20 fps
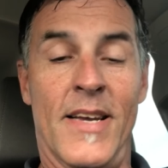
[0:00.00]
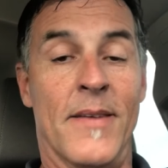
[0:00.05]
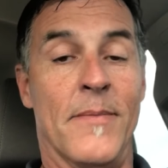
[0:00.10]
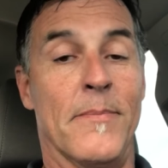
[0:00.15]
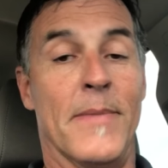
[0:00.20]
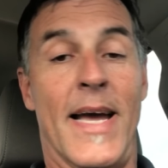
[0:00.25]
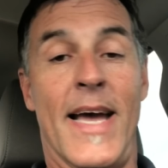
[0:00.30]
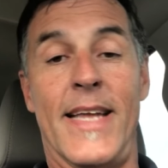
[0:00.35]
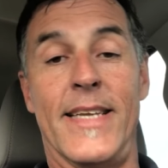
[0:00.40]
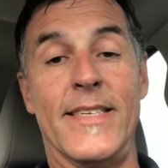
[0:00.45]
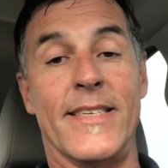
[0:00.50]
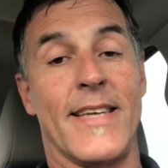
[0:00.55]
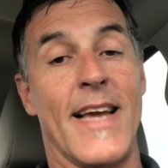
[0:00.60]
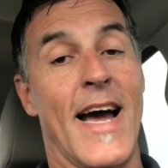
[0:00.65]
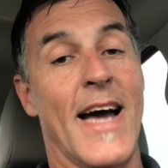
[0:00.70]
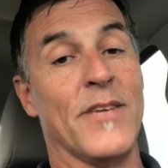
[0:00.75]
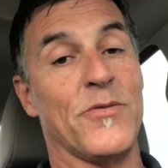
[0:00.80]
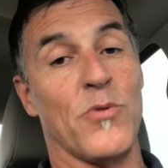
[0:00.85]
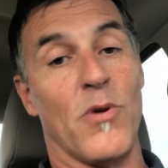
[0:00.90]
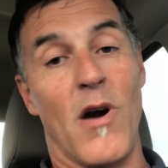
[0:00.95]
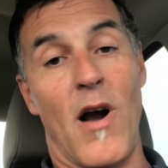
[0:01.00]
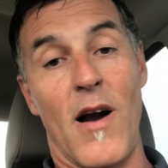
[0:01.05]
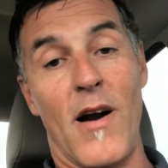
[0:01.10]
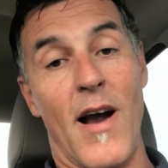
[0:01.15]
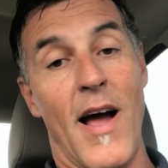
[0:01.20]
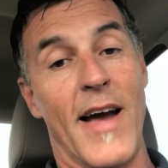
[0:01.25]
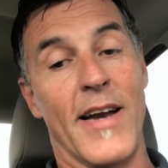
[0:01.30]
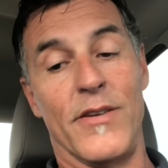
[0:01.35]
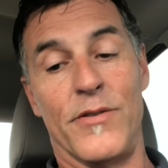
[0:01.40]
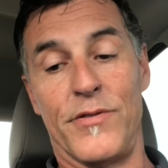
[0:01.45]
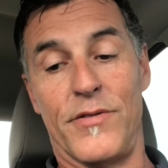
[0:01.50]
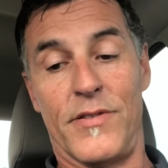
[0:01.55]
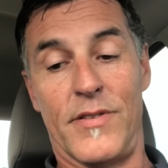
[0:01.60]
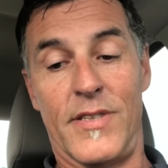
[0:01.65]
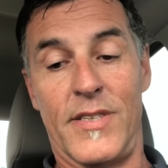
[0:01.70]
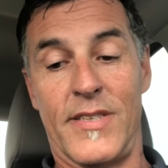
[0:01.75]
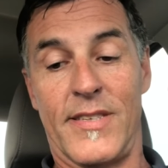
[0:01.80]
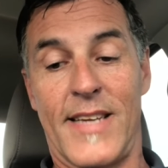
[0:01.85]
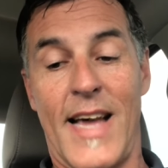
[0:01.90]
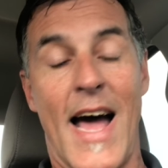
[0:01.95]
Man, these guys were our idols, and
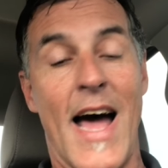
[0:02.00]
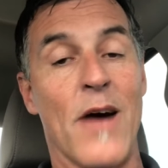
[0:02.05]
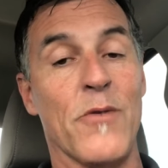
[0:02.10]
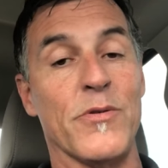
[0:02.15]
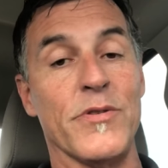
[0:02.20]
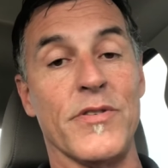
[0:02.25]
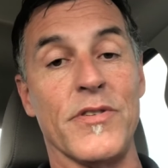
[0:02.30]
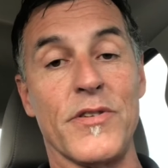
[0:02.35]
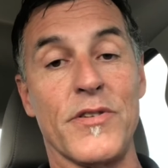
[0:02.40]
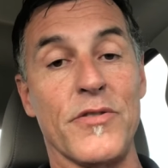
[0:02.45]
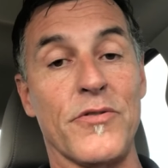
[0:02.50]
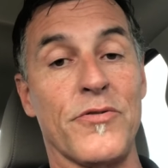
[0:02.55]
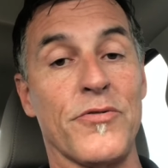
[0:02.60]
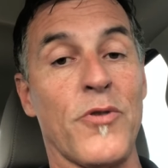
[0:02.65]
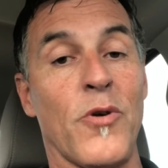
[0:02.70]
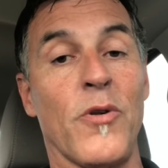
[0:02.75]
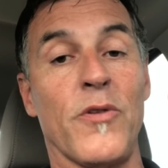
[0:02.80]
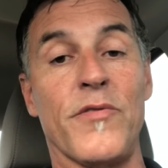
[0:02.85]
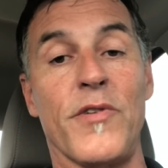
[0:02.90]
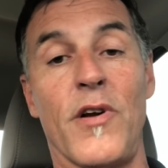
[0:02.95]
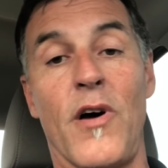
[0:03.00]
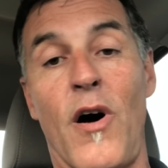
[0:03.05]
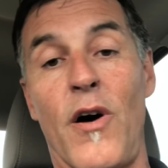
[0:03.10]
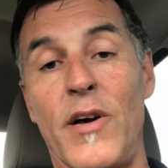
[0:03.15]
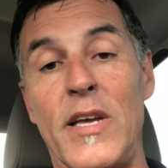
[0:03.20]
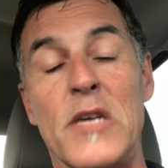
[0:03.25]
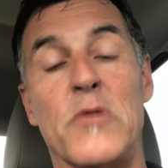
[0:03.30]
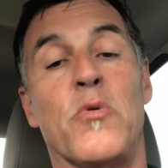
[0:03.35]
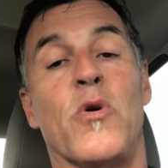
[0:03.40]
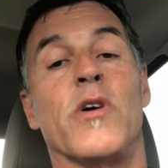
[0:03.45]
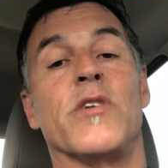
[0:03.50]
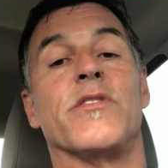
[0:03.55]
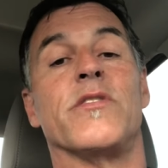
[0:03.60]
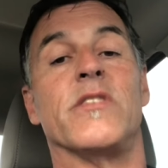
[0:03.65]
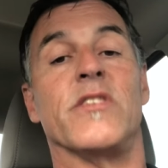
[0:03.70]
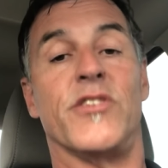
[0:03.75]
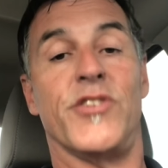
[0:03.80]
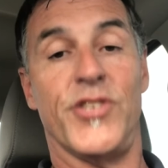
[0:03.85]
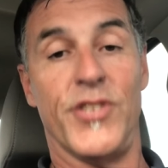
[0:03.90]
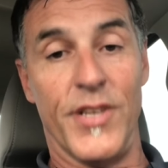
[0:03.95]
this guy was in control of it all. He was
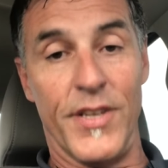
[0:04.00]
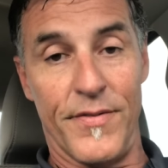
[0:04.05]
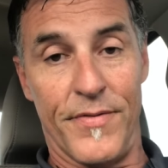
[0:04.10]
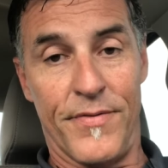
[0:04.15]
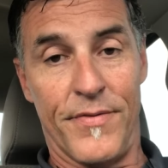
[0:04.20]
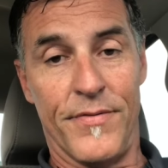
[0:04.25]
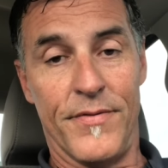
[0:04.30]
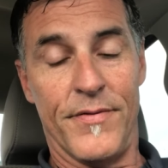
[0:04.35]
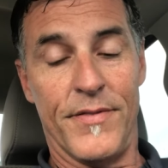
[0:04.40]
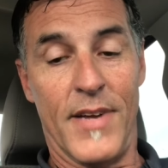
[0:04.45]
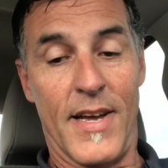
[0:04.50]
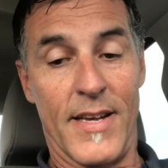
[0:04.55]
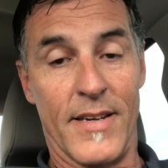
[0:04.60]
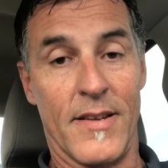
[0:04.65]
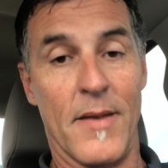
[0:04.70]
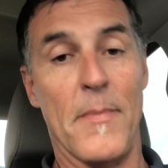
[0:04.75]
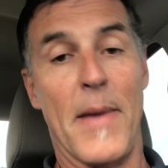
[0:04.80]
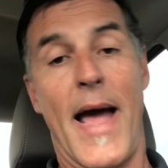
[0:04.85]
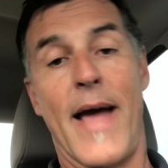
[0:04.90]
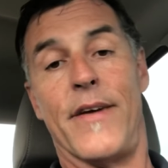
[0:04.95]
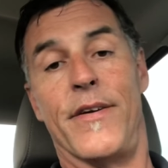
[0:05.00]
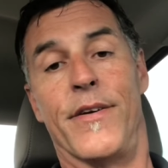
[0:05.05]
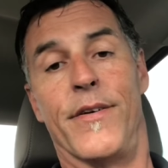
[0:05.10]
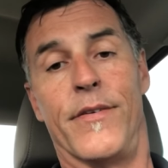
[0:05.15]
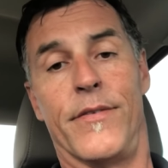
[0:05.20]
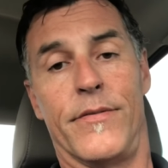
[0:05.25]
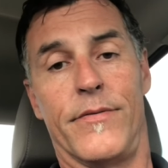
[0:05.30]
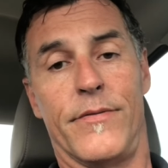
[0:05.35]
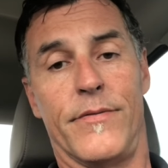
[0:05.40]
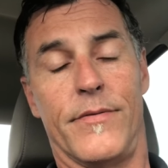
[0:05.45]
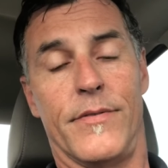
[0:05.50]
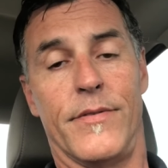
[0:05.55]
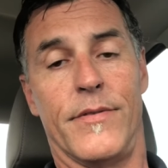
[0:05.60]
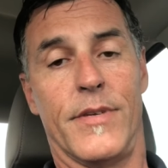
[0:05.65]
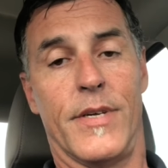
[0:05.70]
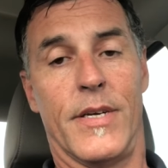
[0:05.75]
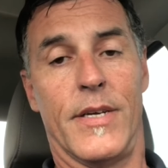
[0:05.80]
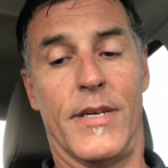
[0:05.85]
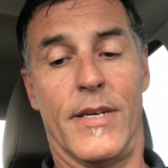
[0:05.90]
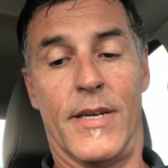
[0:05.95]
the chief and commander.
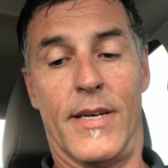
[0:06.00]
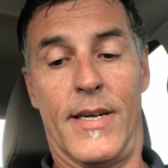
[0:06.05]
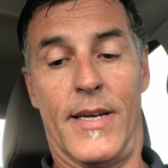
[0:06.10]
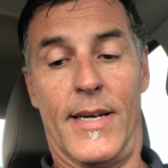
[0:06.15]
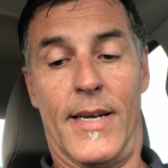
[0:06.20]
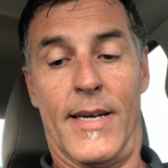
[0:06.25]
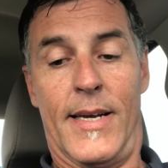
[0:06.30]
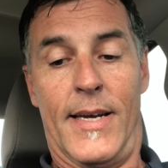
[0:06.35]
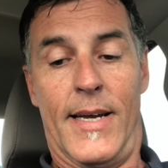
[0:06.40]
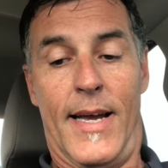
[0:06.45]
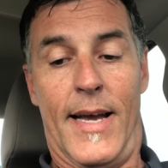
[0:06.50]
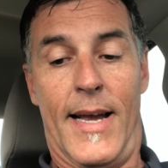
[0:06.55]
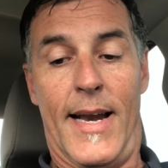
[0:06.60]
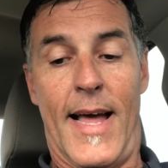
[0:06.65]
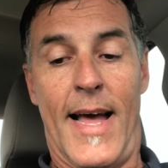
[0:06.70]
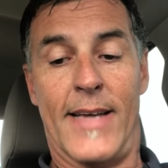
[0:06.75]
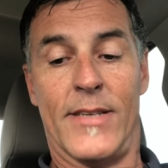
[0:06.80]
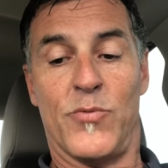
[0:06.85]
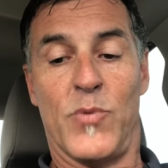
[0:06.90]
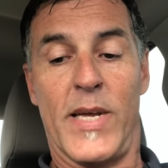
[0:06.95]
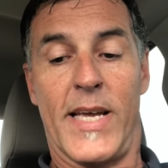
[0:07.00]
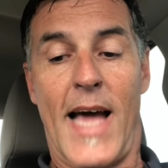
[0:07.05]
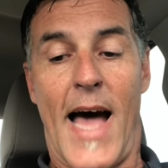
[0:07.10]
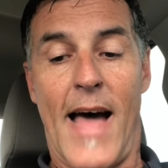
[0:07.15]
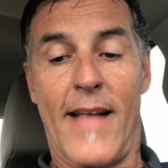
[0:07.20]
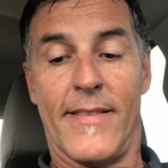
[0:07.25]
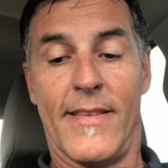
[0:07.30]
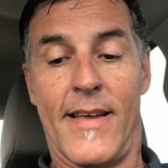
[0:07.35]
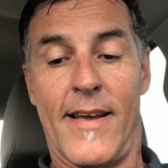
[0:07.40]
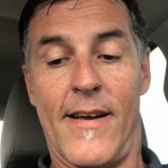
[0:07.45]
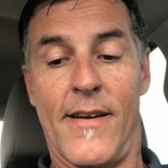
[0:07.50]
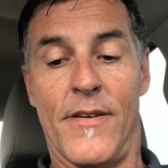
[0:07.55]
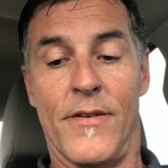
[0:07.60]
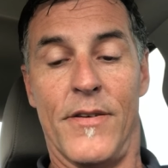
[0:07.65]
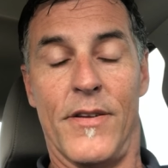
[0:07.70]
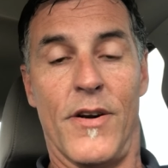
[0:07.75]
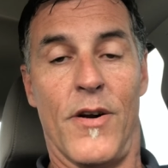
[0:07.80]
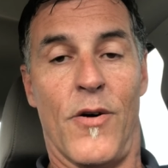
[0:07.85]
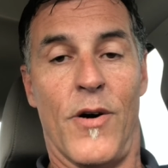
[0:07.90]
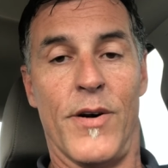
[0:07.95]
And as we got there, and
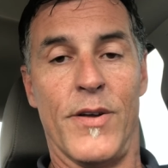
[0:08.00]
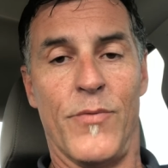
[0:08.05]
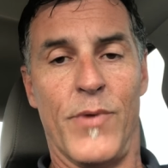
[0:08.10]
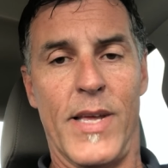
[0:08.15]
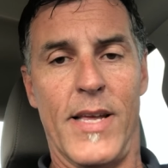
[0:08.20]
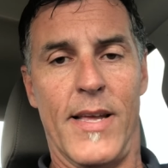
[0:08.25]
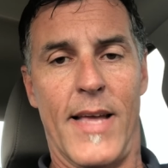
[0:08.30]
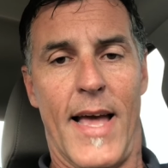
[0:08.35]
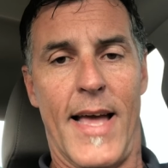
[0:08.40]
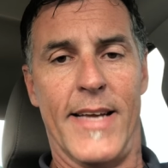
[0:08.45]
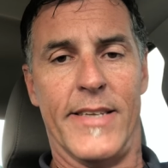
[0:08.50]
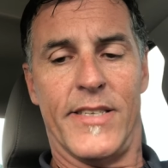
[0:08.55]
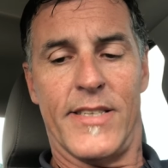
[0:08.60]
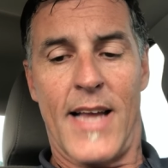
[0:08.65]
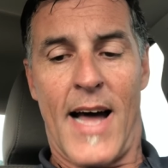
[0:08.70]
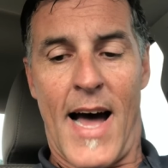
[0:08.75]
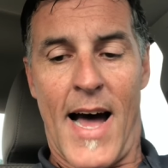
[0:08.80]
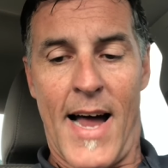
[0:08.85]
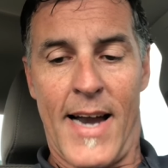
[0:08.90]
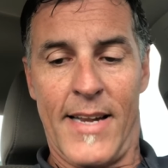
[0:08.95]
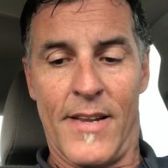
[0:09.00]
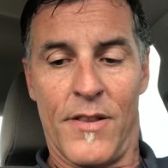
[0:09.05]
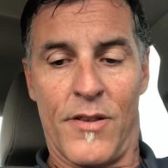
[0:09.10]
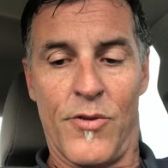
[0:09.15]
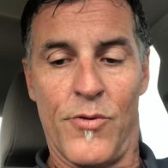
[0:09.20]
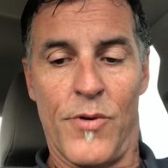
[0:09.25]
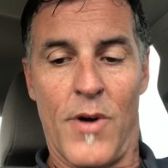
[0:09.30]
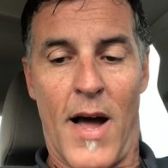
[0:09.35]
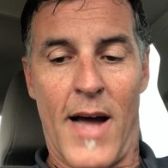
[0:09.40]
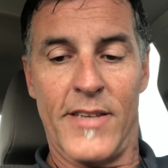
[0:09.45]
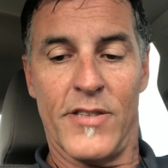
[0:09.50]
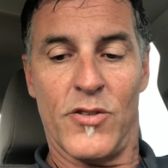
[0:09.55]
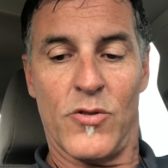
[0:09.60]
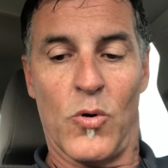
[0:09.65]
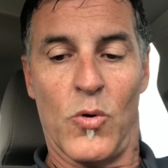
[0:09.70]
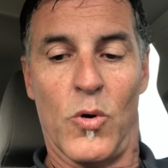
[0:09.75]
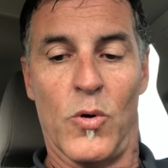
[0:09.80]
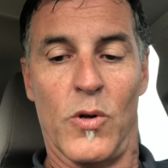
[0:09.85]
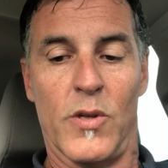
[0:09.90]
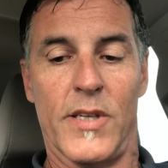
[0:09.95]
we aged on into high
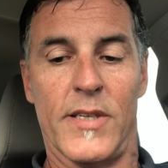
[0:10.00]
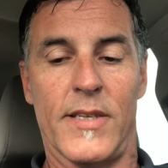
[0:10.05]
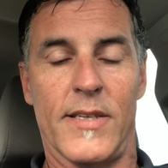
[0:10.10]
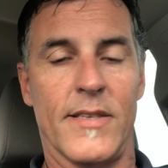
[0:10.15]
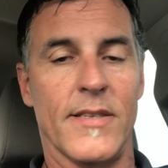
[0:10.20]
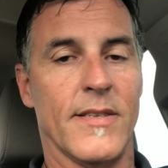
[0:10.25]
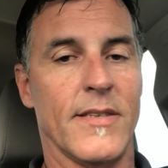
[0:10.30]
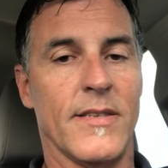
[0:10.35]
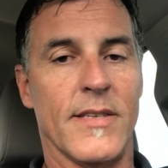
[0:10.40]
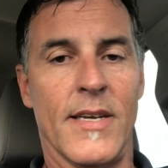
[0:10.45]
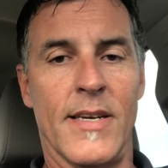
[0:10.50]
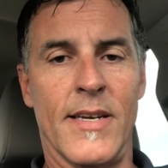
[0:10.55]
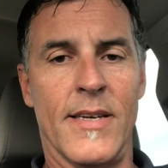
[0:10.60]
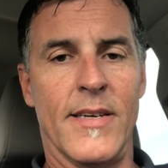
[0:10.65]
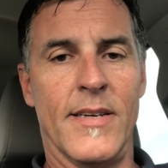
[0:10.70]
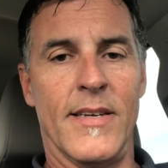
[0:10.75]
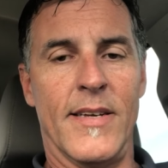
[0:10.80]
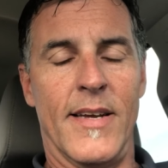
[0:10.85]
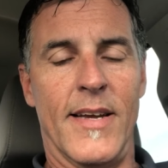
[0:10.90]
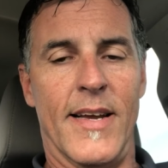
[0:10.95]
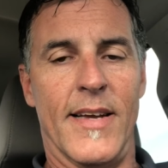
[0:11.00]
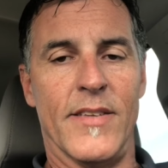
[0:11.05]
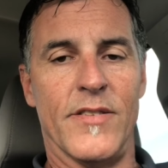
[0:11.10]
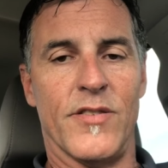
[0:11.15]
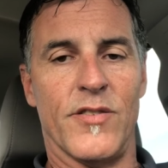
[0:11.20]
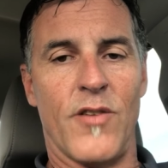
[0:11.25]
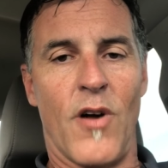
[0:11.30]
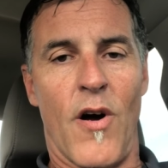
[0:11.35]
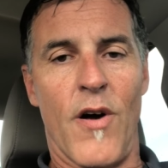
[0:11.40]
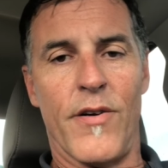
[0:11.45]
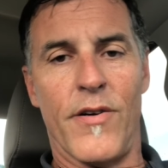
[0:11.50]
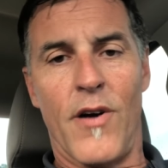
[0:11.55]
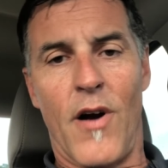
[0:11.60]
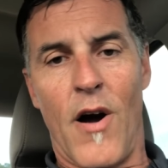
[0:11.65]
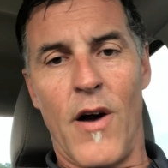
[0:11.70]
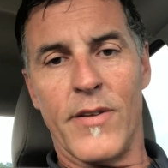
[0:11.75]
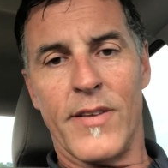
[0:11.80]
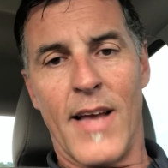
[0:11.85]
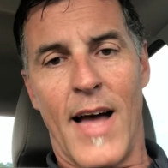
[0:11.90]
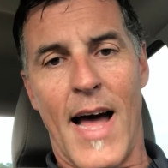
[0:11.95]
school and started
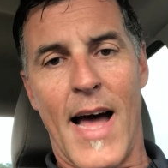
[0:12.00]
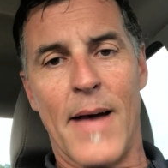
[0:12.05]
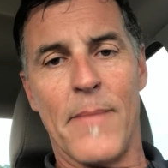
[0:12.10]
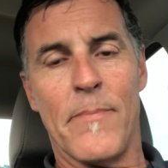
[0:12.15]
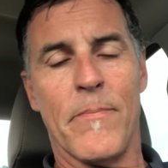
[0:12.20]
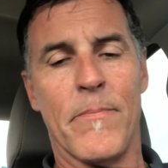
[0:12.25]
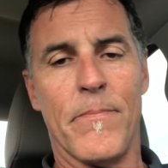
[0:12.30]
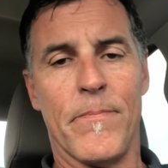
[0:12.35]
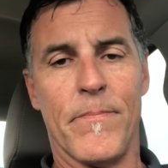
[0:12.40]
our time